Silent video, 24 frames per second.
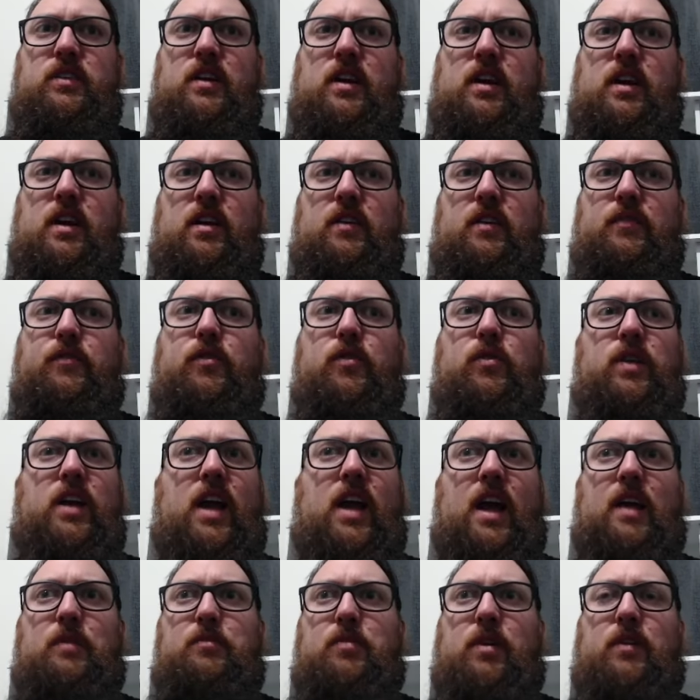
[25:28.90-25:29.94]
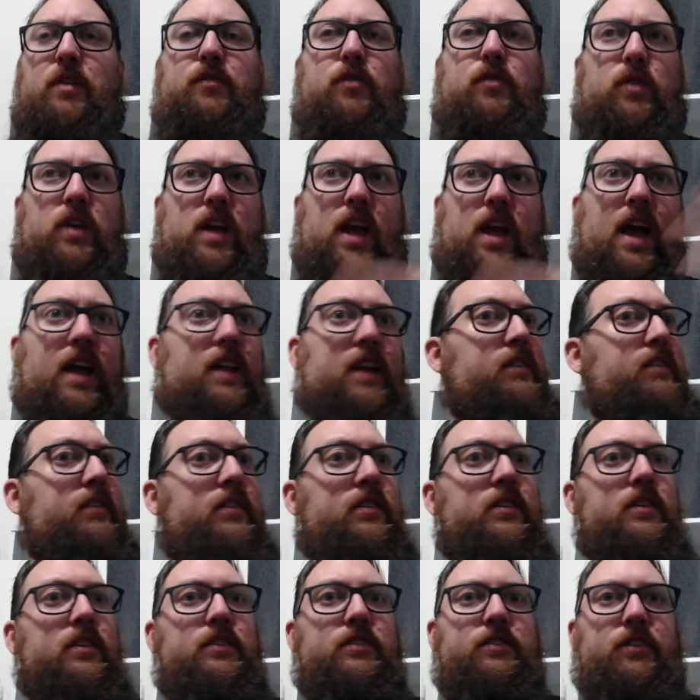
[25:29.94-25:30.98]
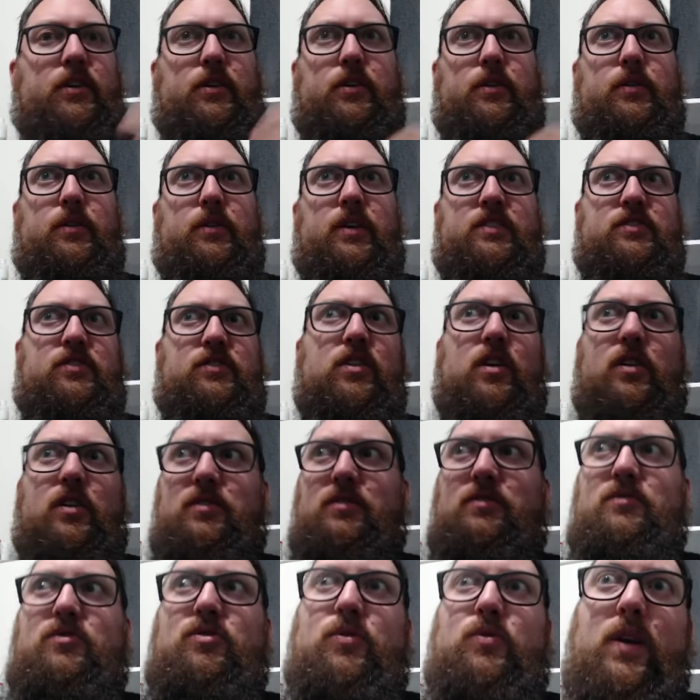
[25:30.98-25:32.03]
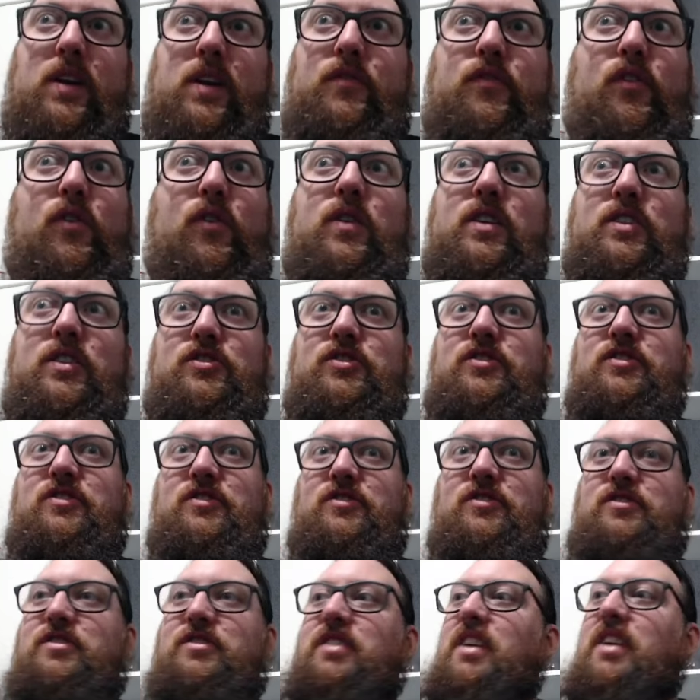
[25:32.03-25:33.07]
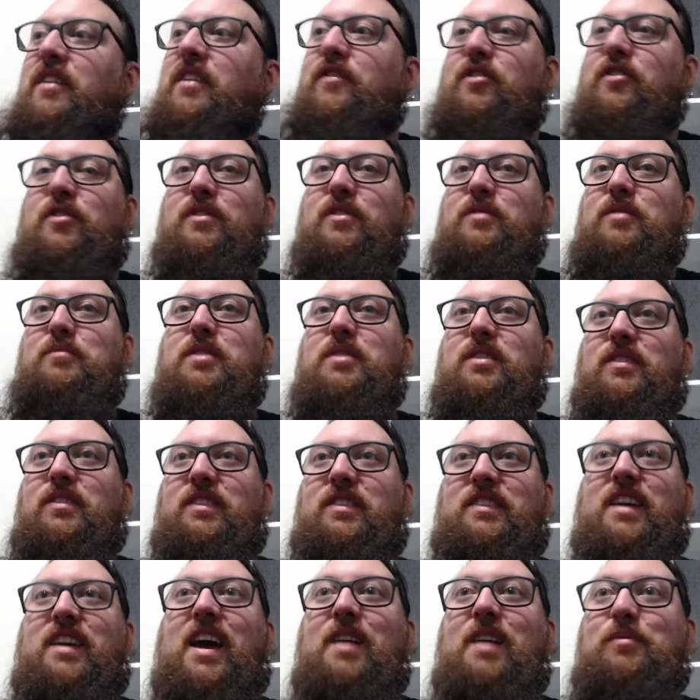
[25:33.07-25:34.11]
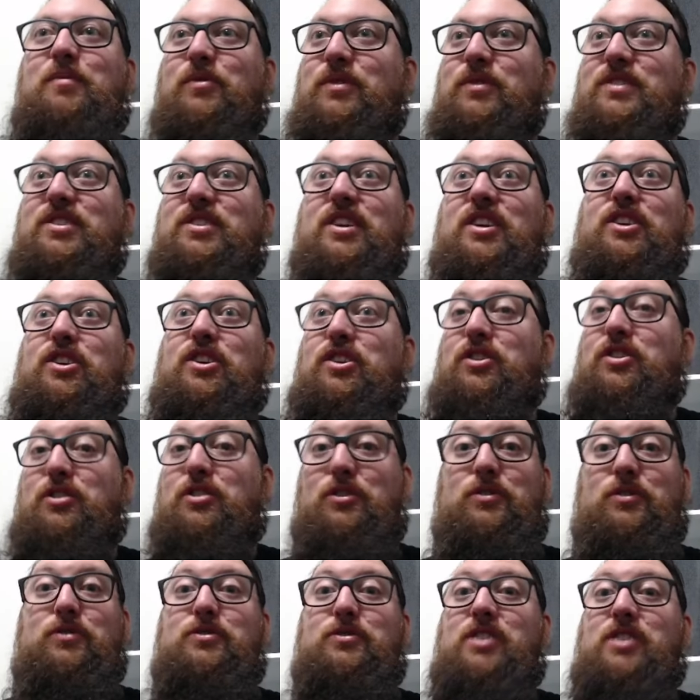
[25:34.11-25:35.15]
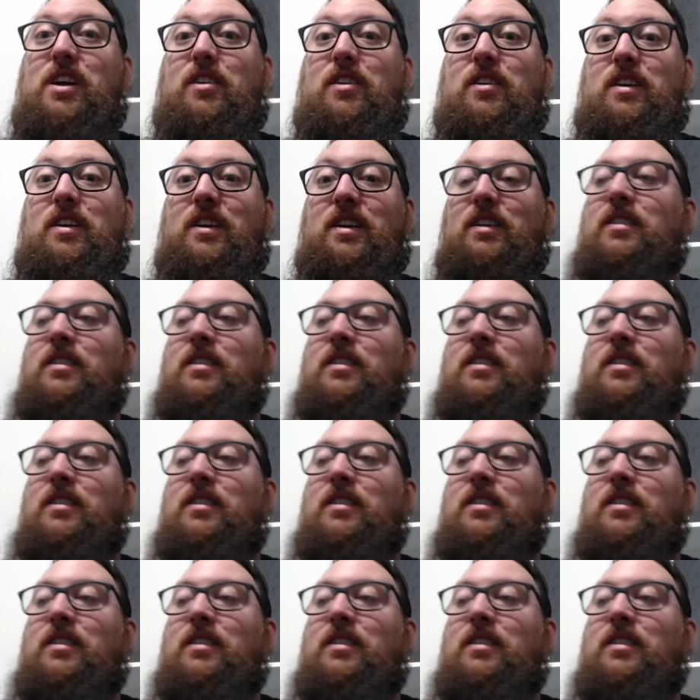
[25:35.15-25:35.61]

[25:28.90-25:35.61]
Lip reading: 48 by 48. So it's not 24 inches if you're in the middle of the table is a huge area.